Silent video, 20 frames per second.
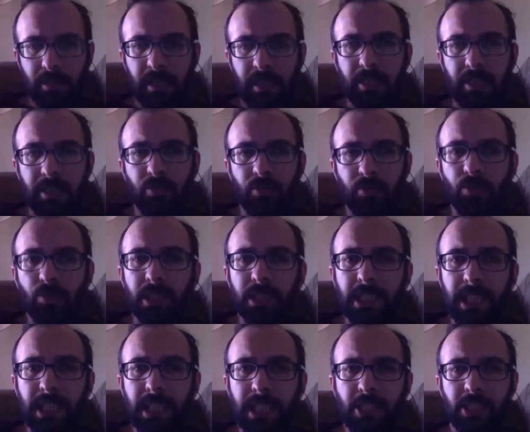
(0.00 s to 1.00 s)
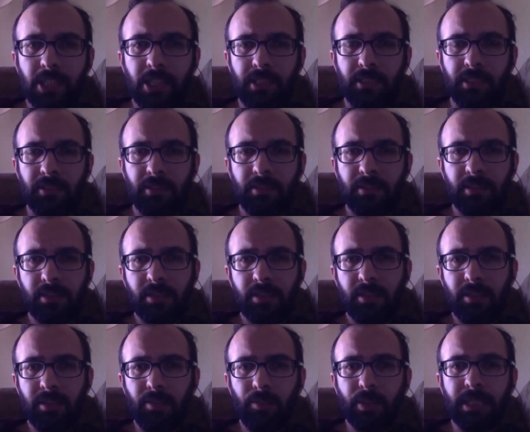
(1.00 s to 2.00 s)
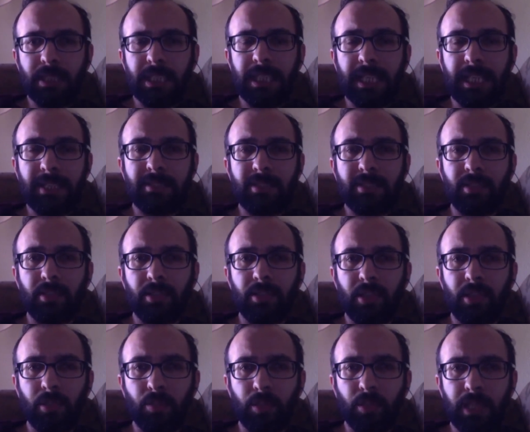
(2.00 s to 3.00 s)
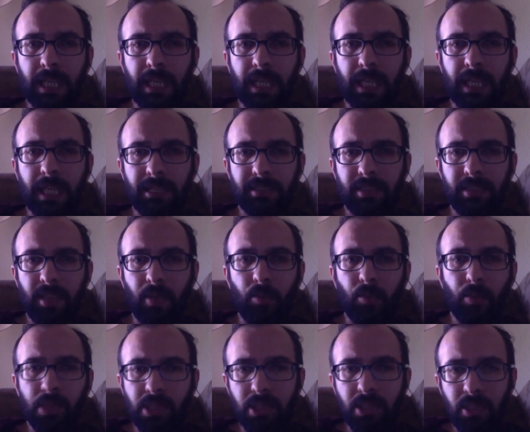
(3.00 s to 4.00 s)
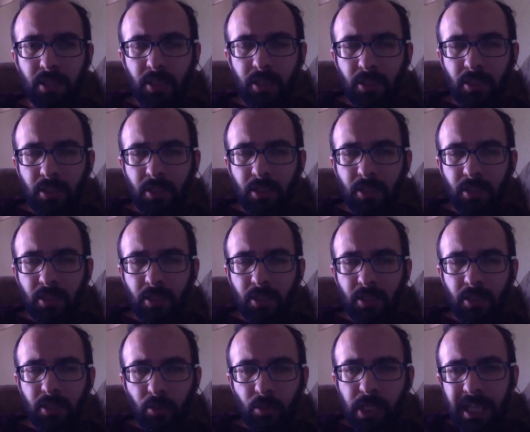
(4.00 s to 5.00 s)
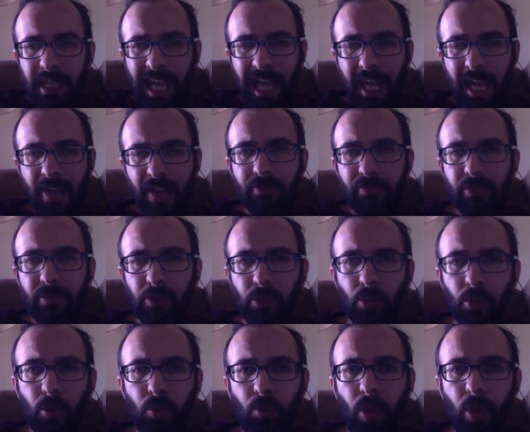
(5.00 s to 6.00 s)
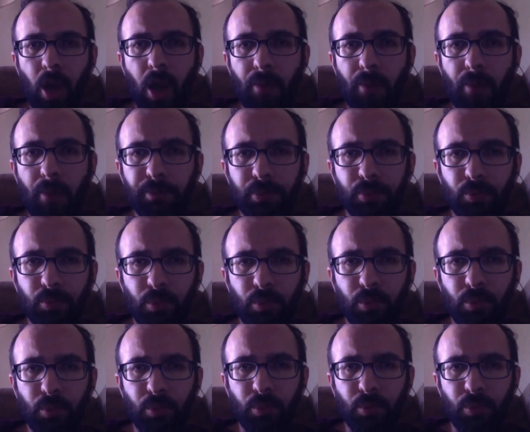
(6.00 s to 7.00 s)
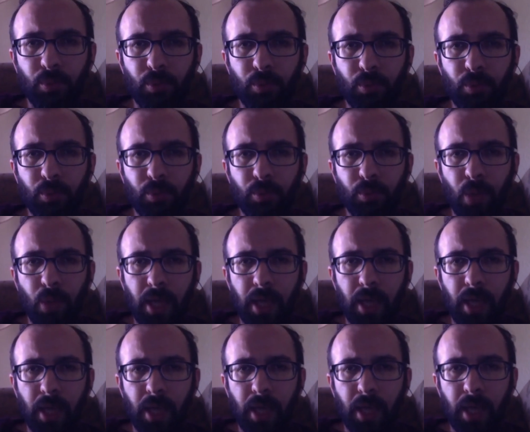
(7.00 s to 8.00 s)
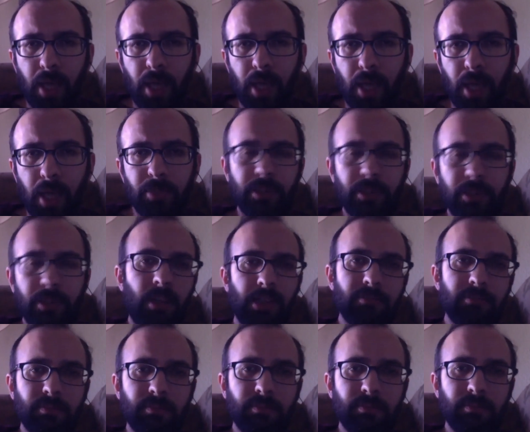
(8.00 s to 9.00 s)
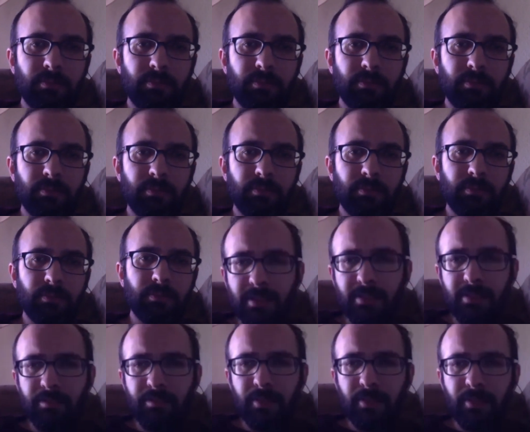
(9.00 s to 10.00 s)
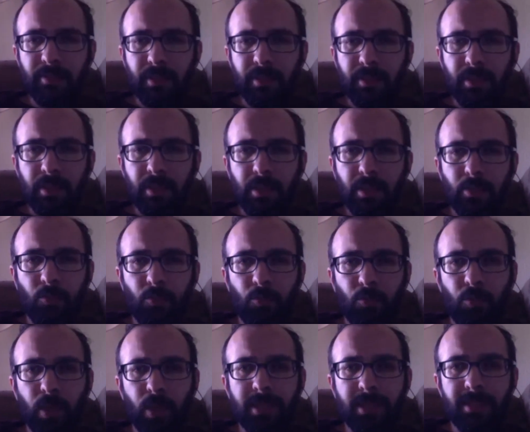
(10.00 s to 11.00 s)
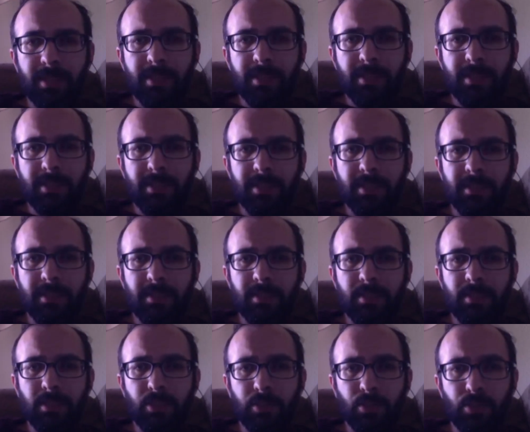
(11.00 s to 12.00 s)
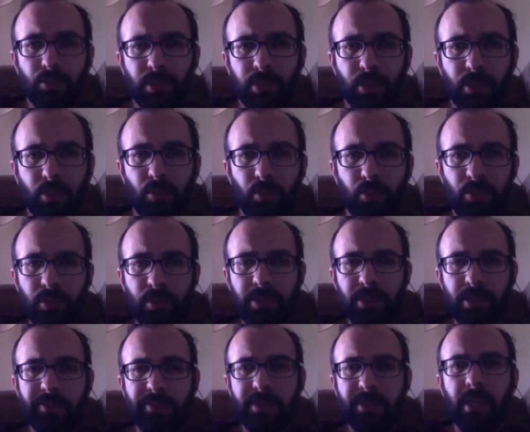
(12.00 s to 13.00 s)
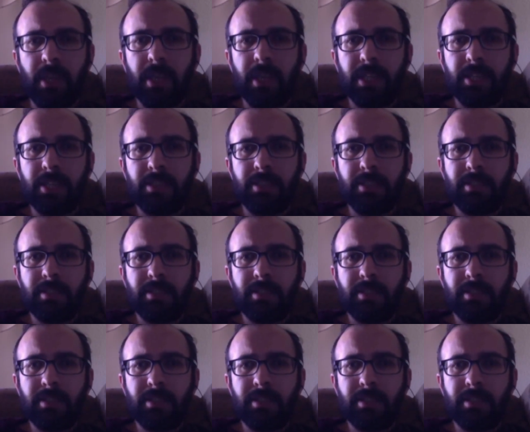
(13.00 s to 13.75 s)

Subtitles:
in relation with an external reality of which we have no a priori. But nevertheless, once through the course of science,